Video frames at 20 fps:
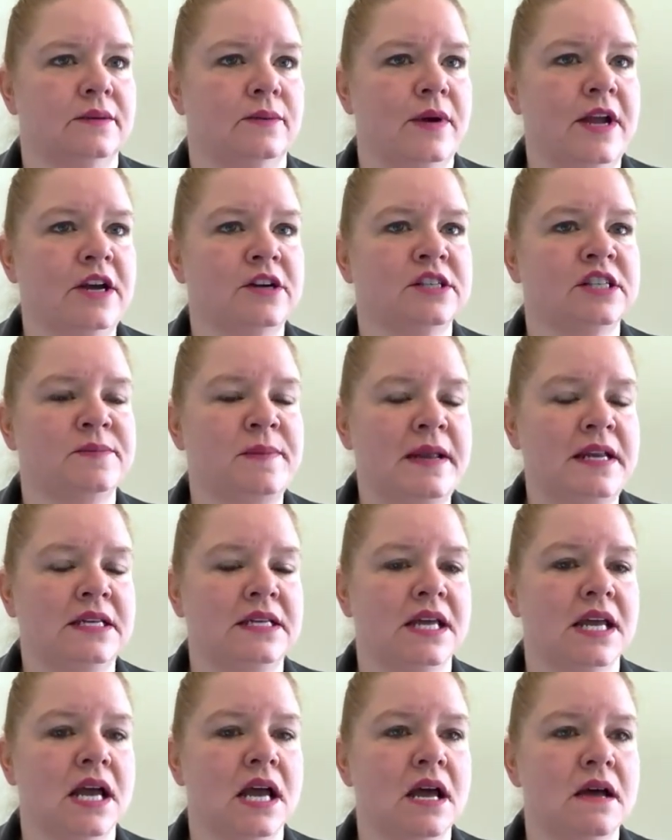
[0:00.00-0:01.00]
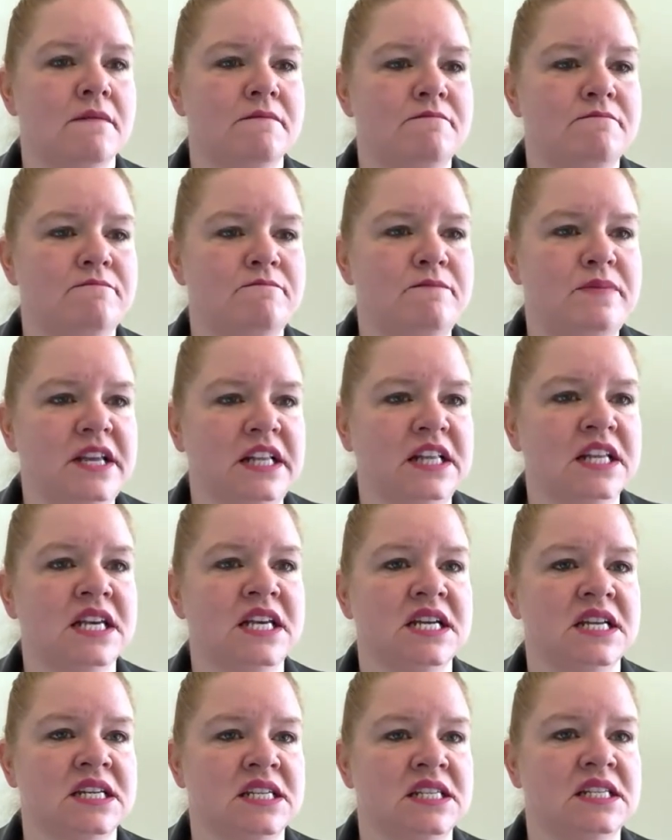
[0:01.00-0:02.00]
We are spending
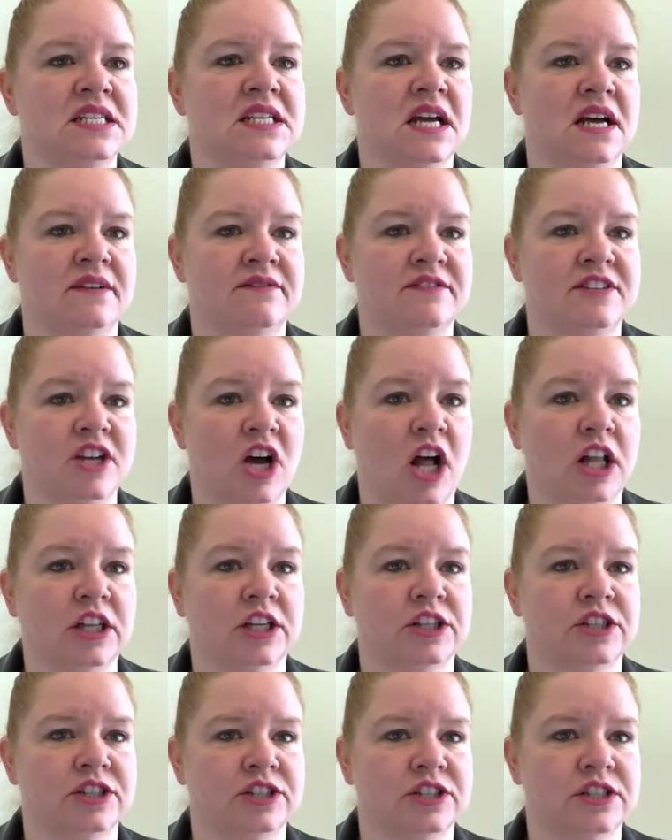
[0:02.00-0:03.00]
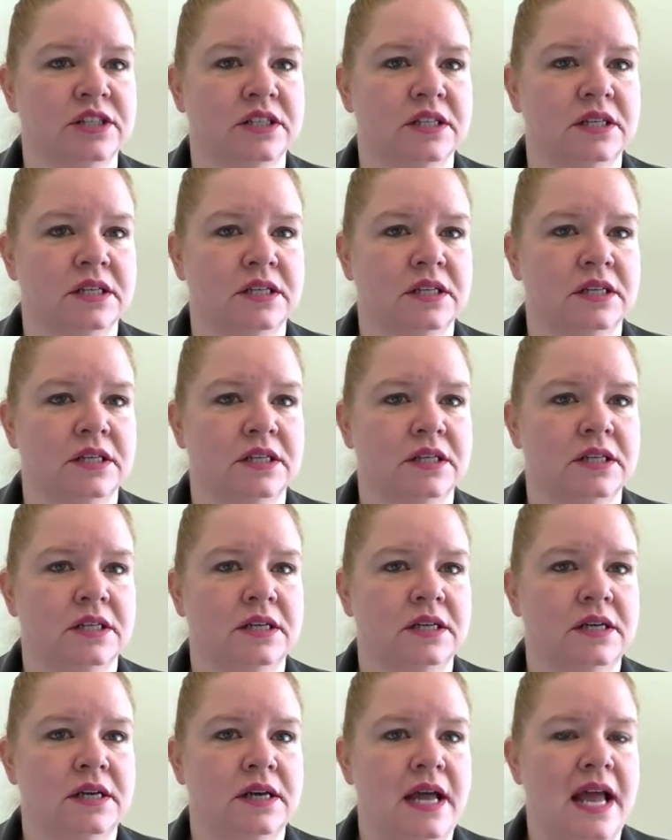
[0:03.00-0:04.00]
billions of dollars.
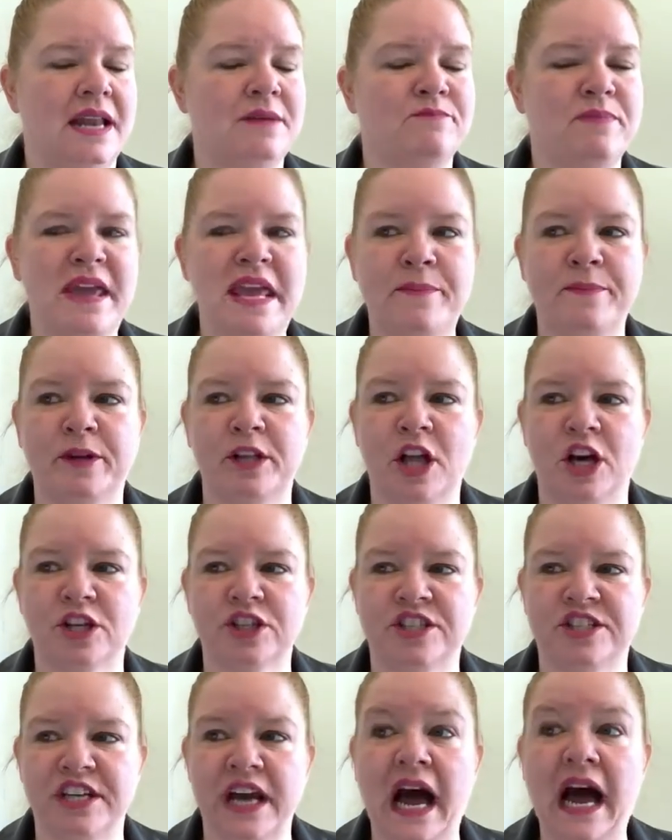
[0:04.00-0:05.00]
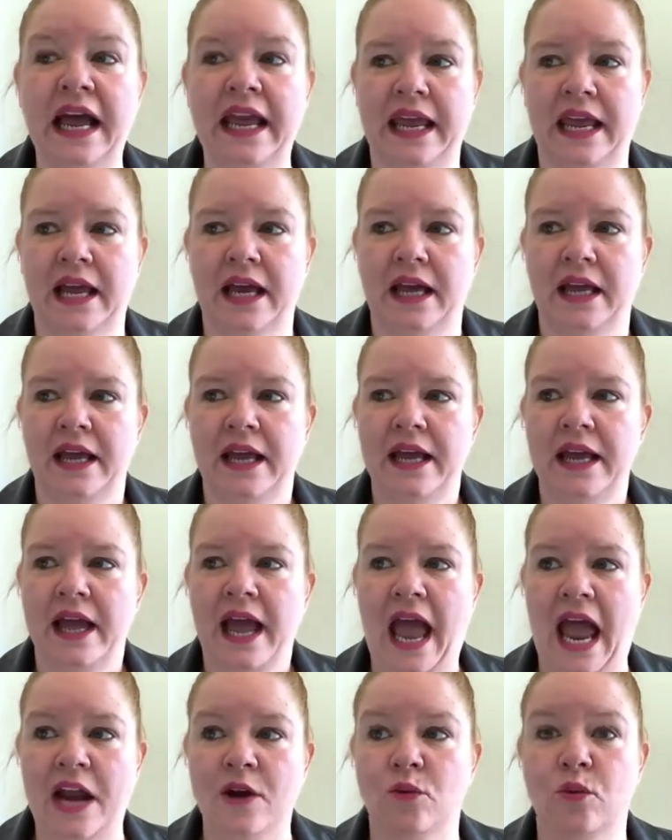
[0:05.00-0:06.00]
And people are dying,
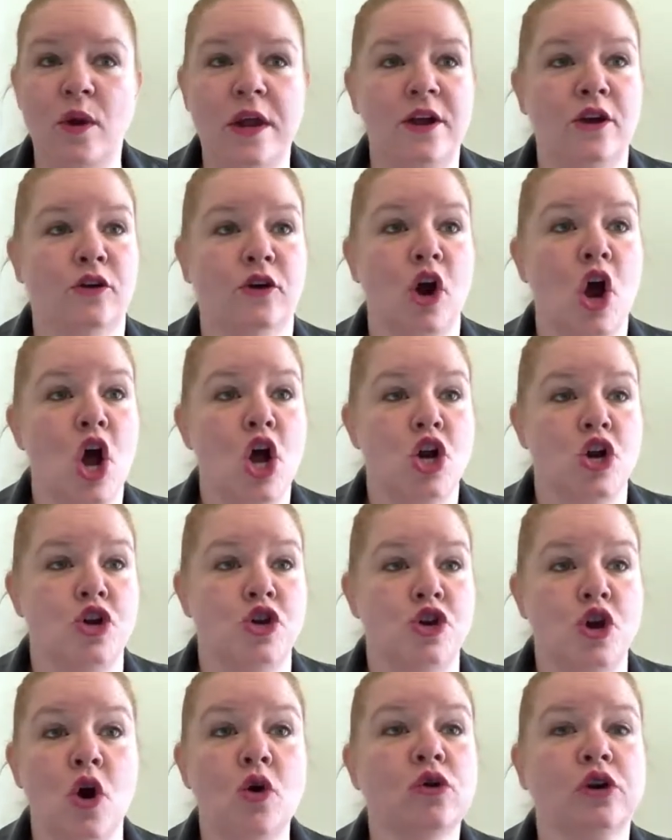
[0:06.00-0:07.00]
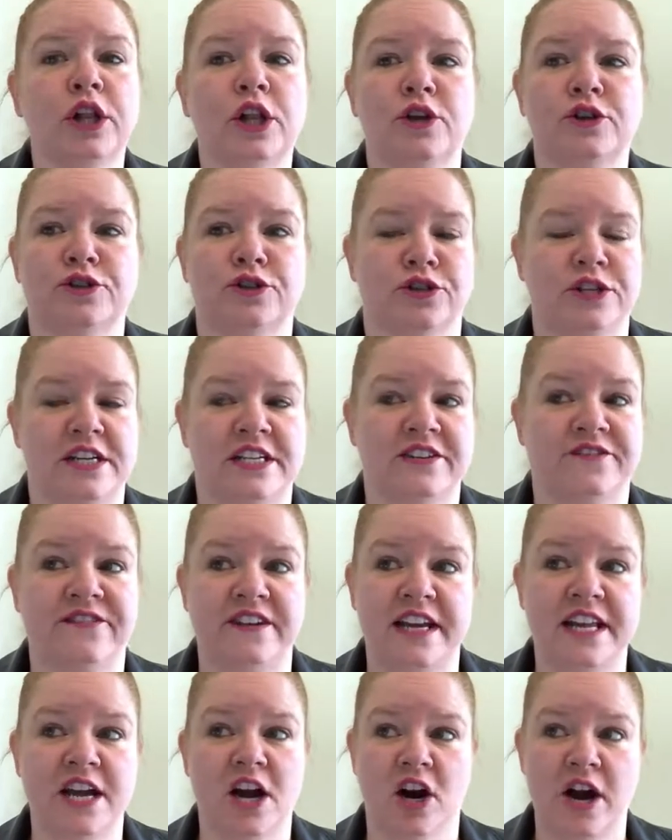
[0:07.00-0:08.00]
and we're no closer to
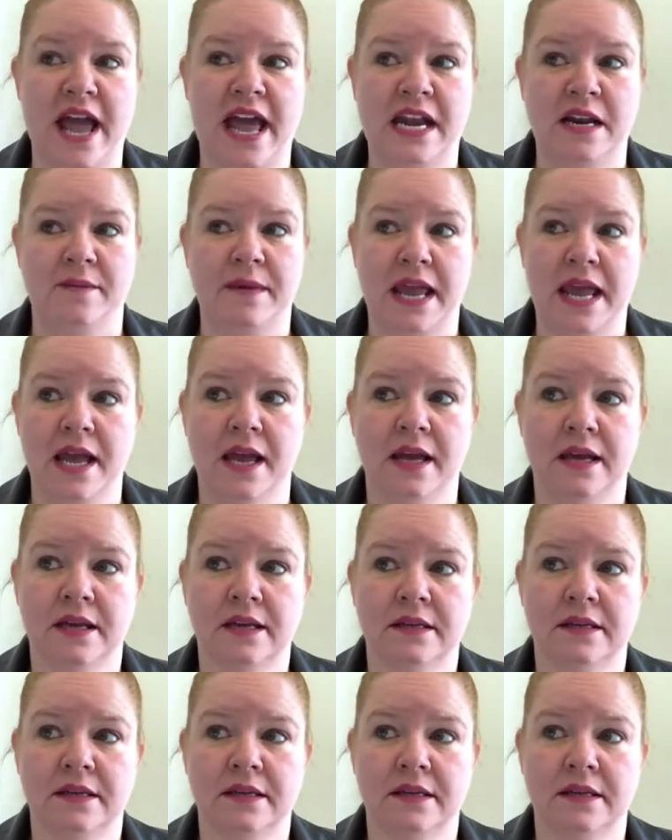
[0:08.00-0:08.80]
defeating our enemy.